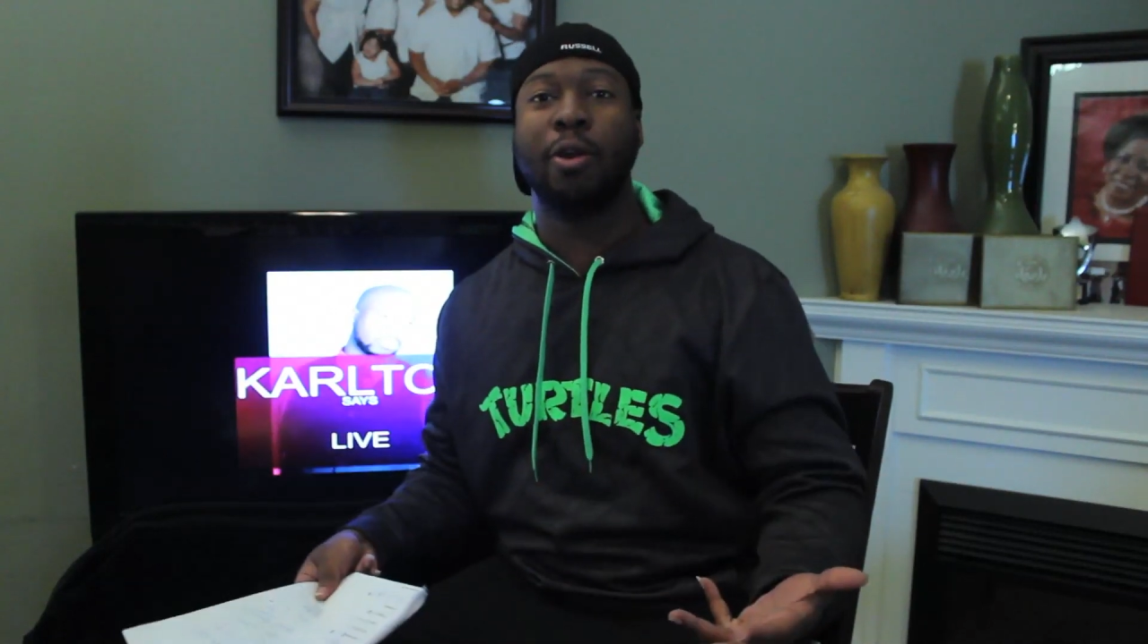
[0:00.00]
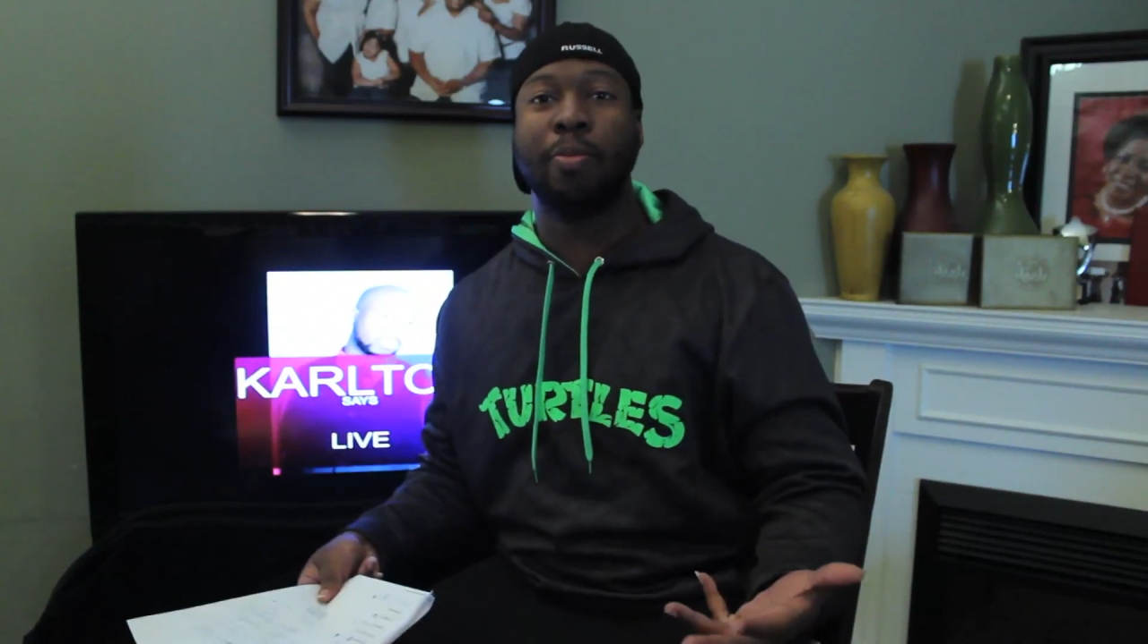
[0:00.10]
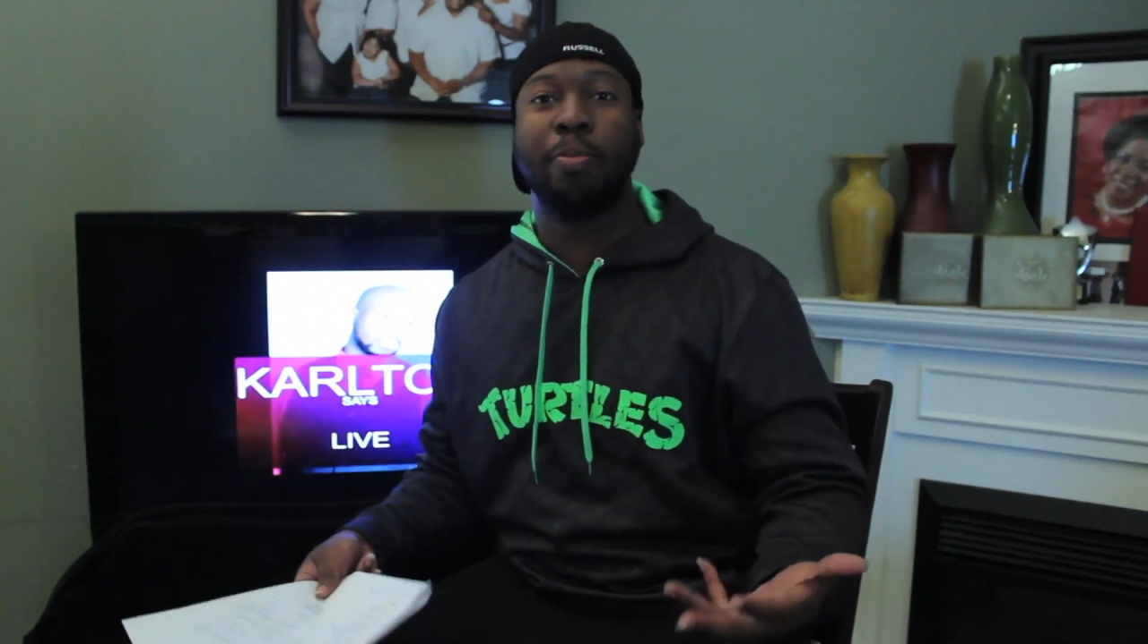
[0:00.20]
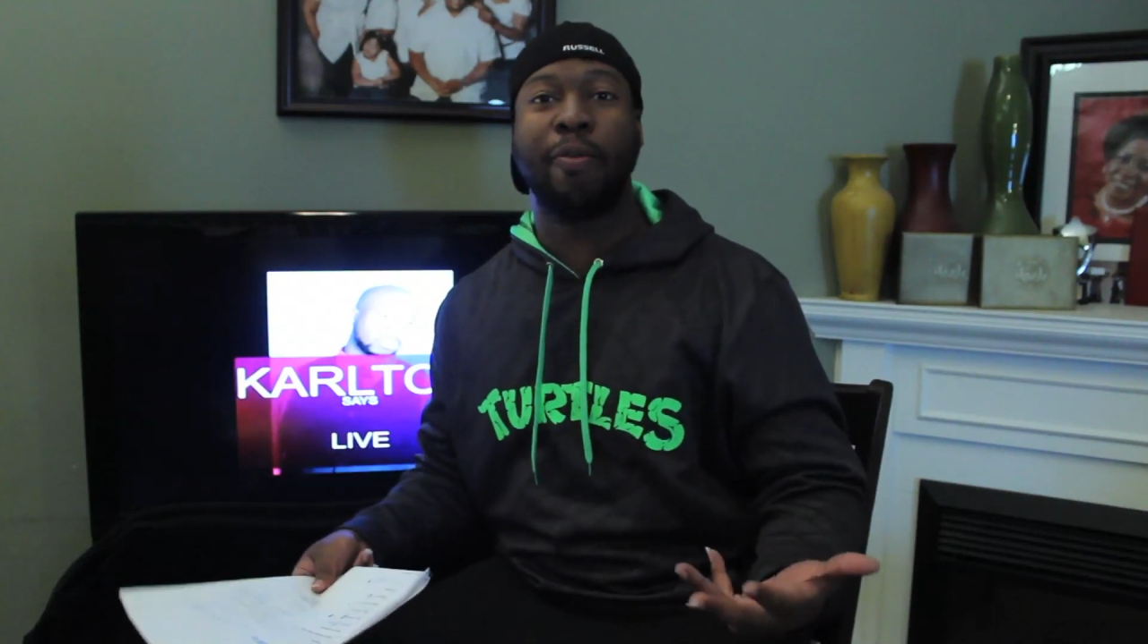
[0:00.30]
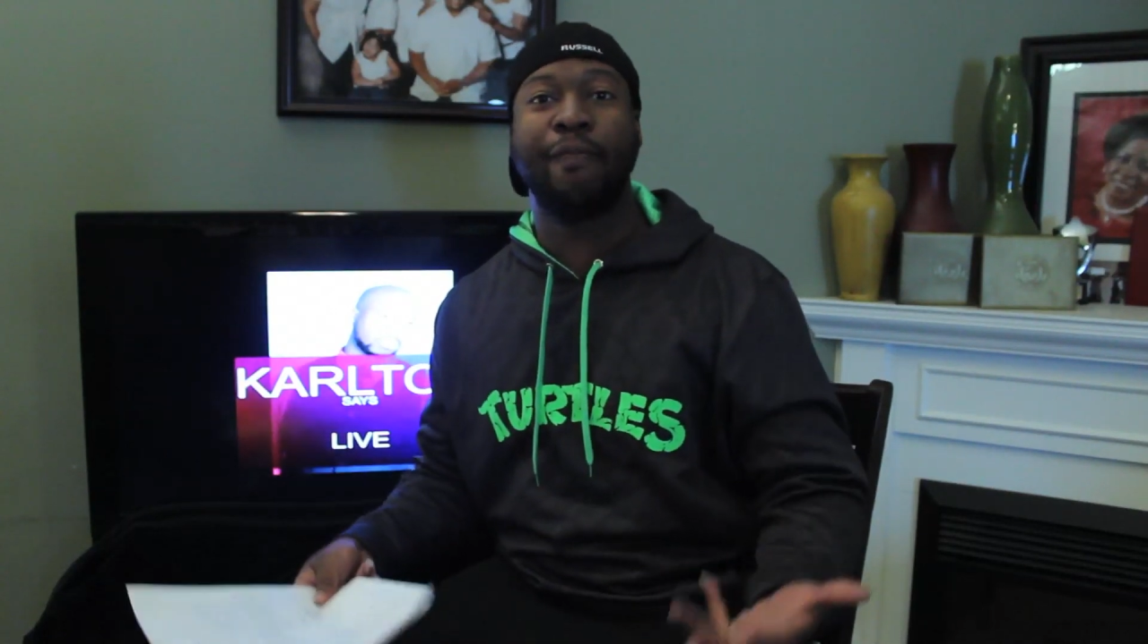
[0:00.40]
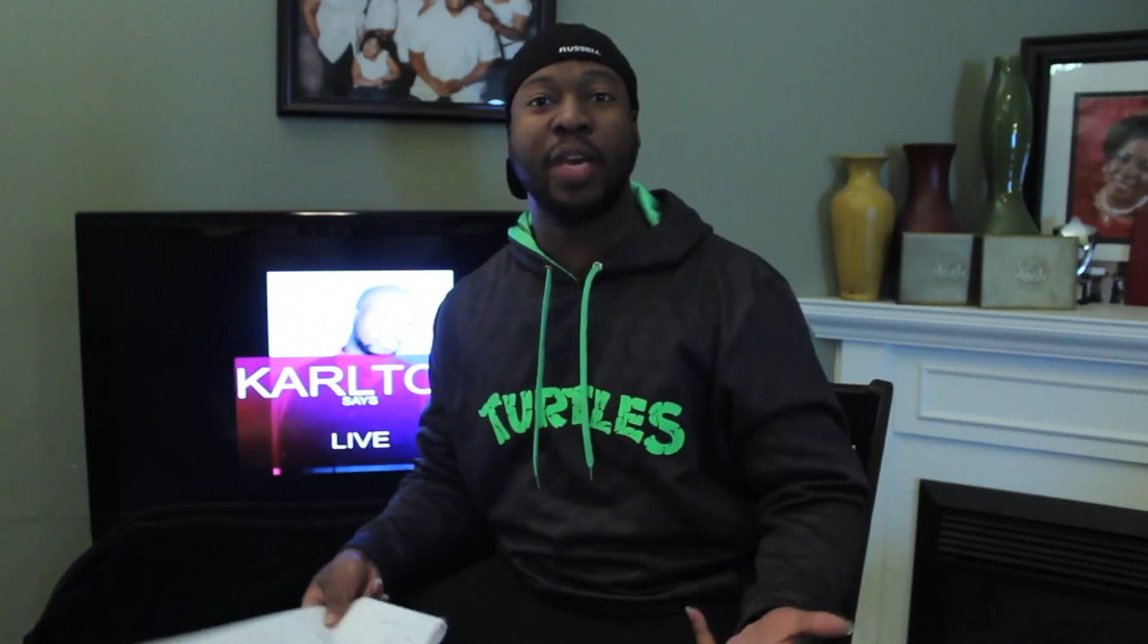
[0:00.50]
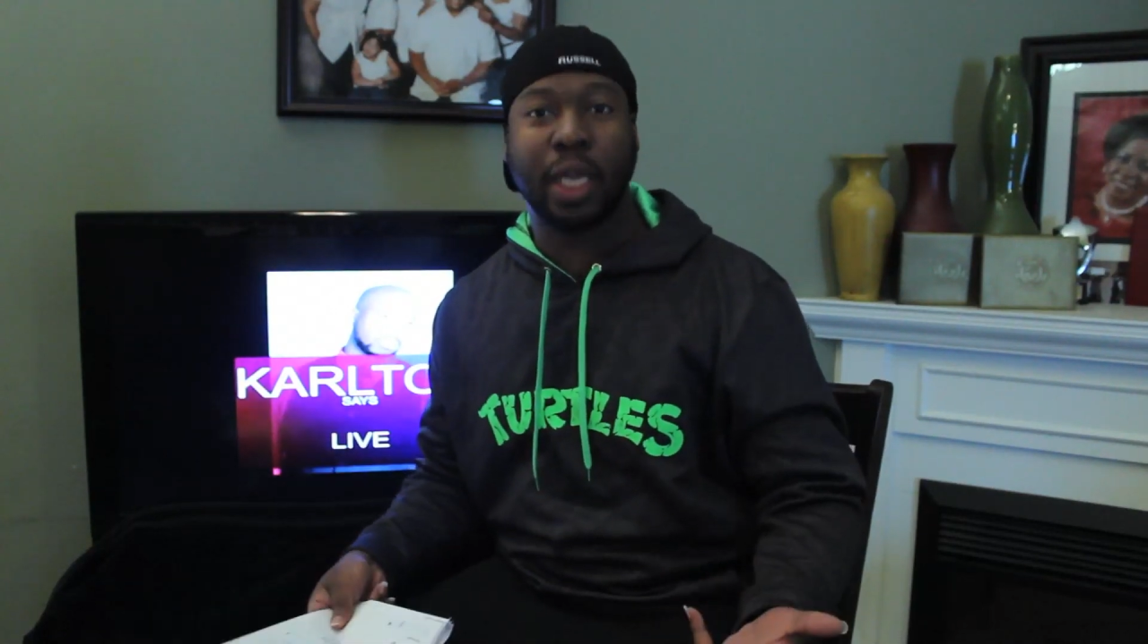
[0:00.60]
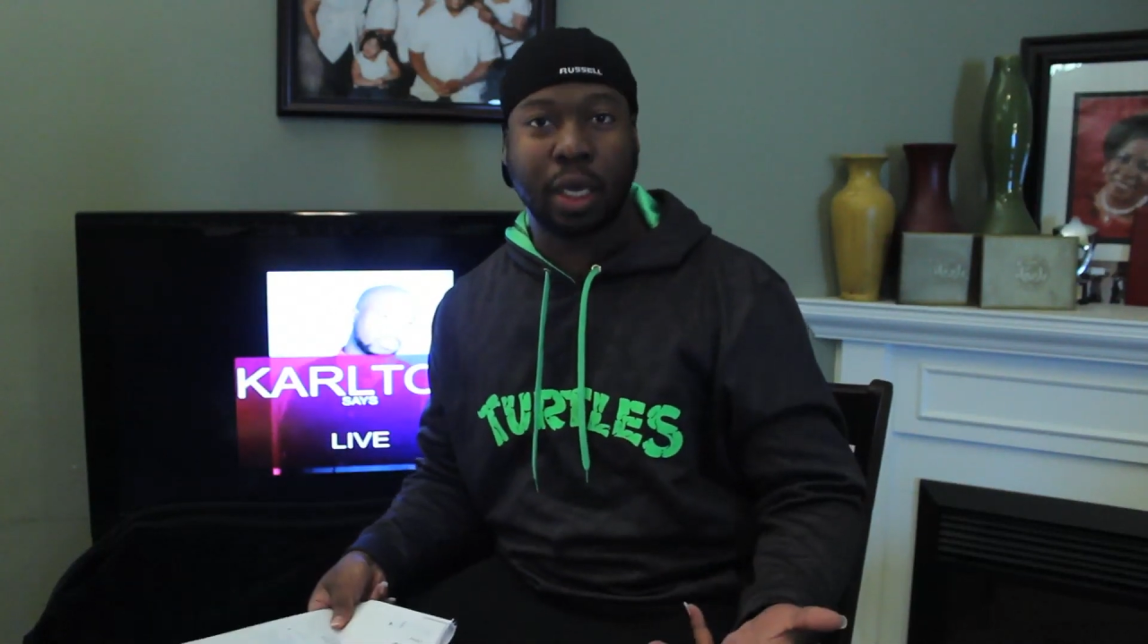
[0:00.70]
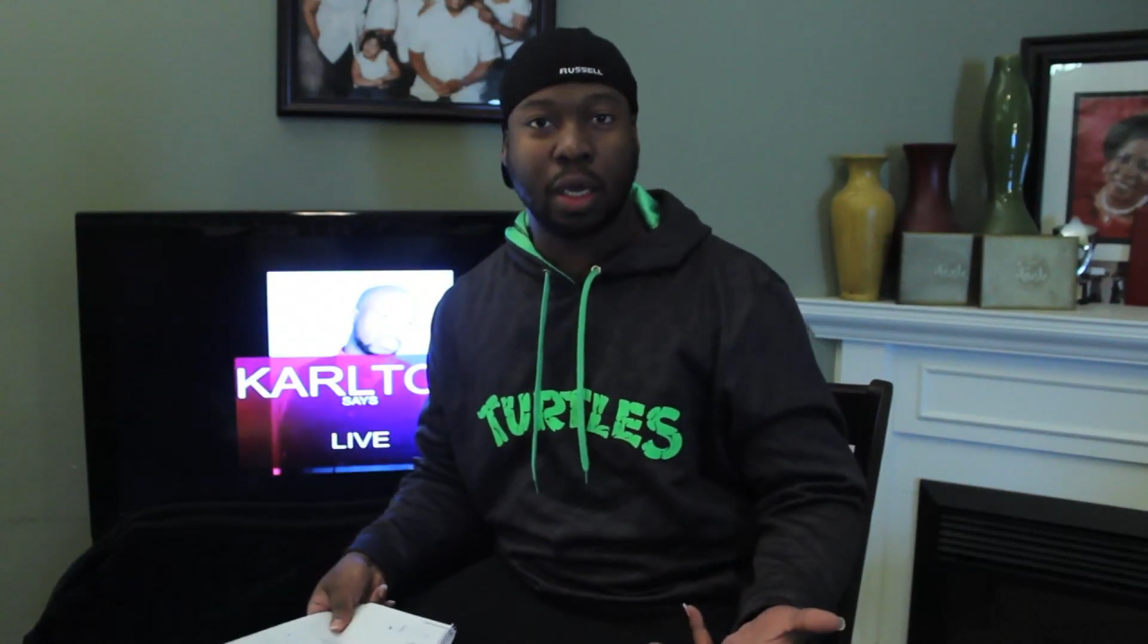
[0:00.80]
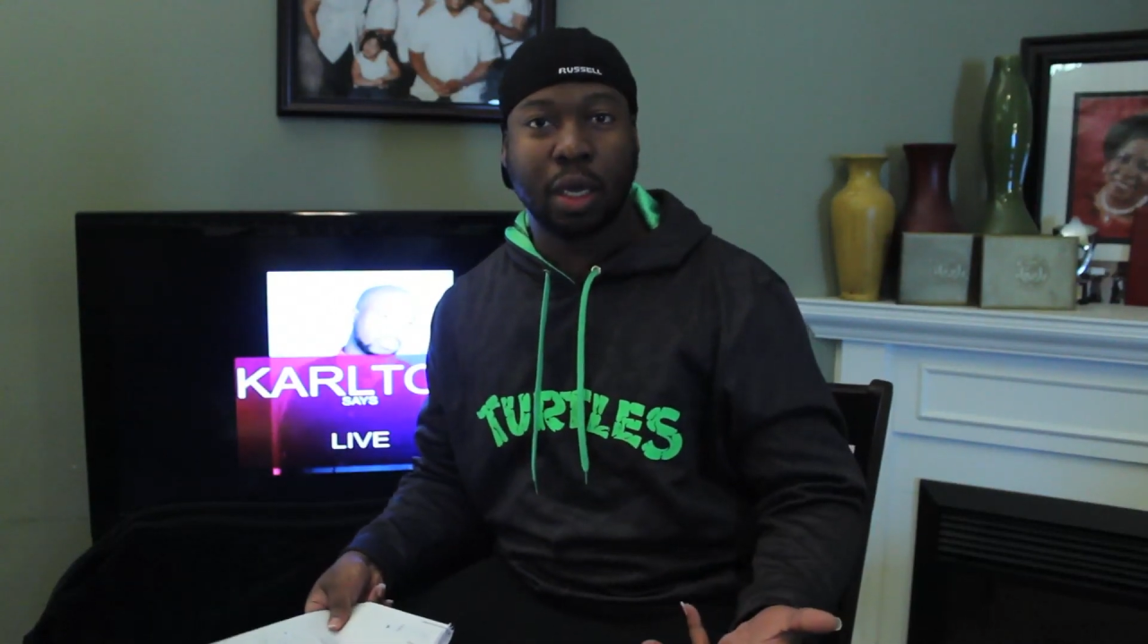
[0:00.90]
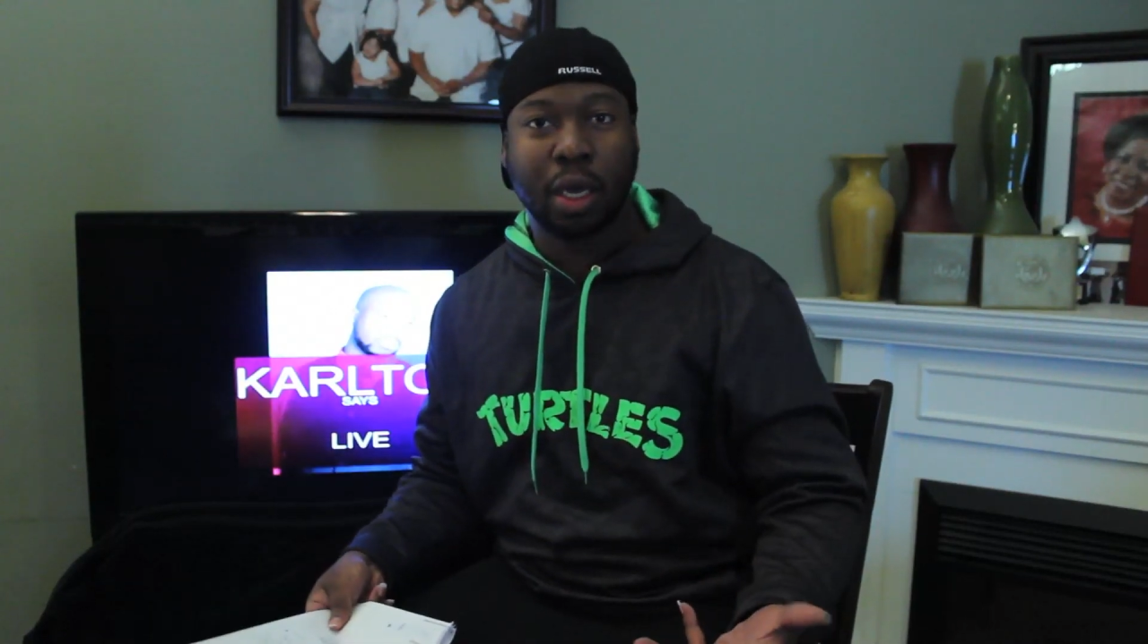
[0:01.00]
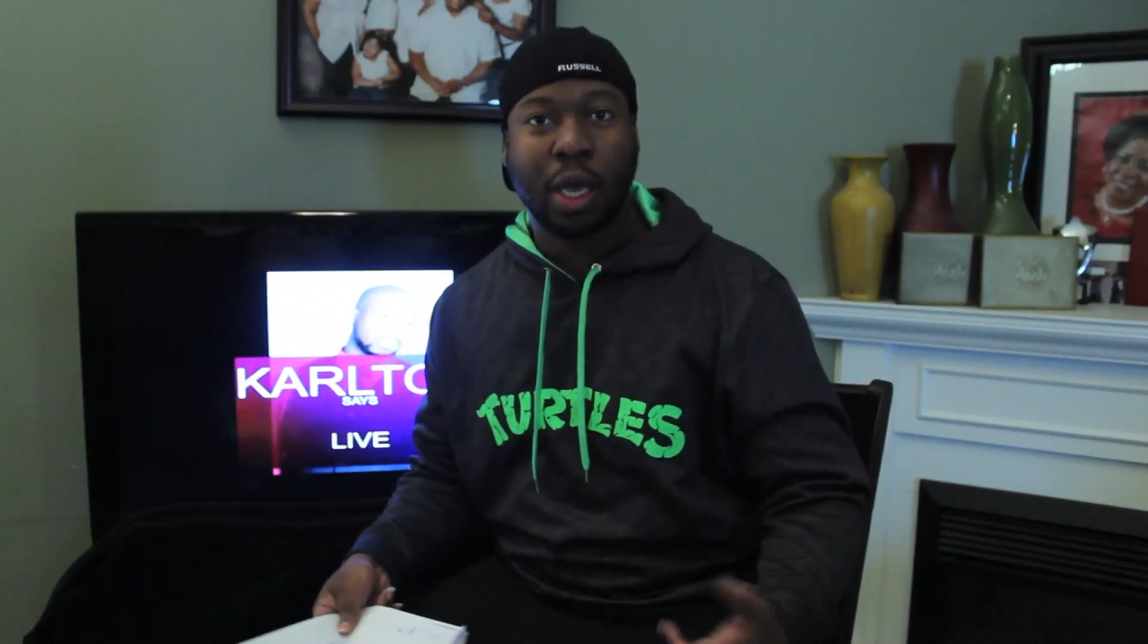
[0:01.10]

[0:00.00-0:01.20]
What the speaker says: it'd be befitting